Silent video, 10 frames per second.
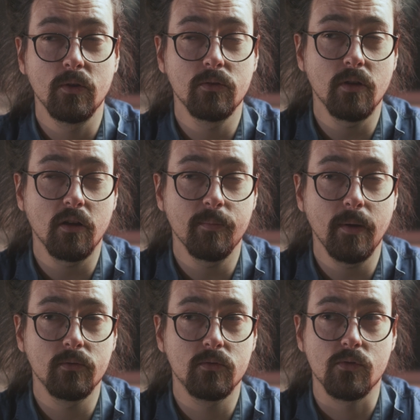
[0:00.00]
When you talk
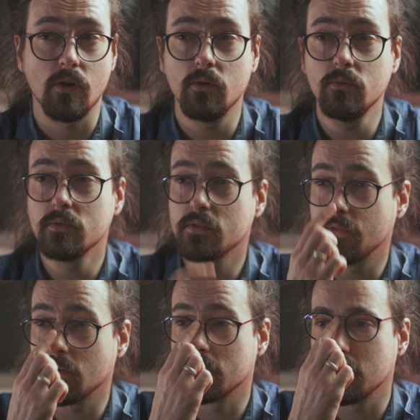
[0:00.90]
about drones,
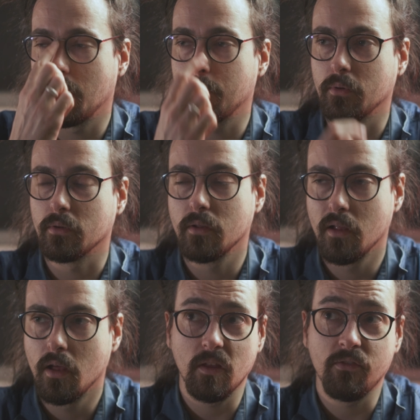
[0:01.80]
for example,
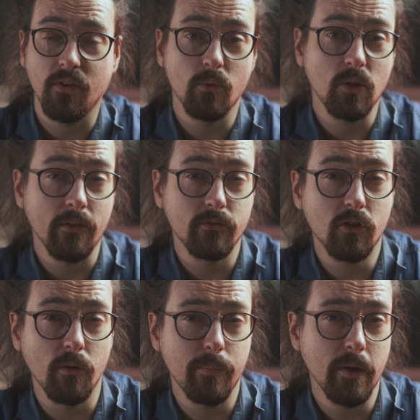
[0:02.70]
if I would have to
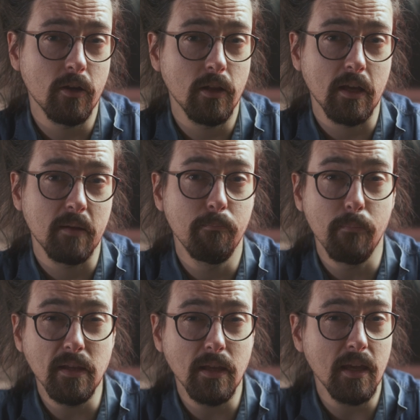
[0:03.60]
compare like
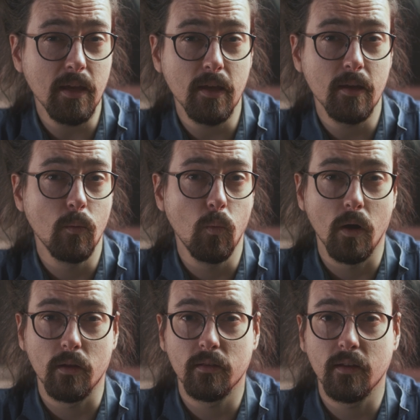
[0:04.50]
Mini
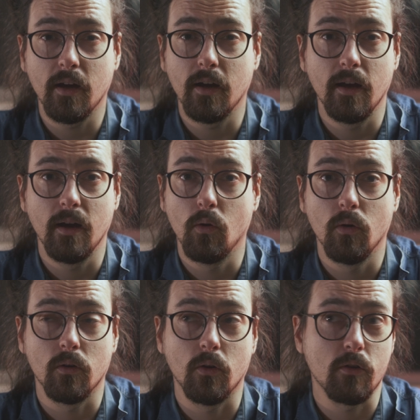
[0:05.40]
1
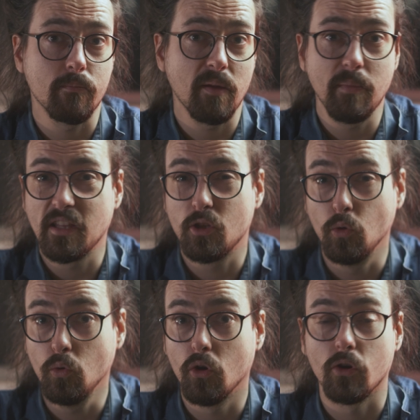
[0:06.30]
or maybe
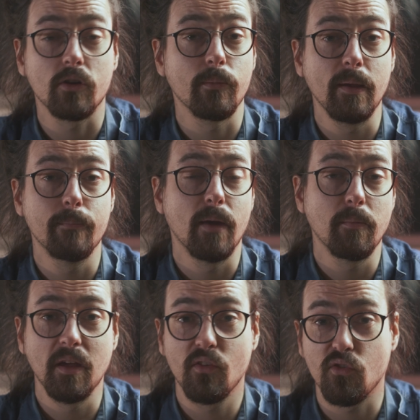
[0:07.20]
2 or maybe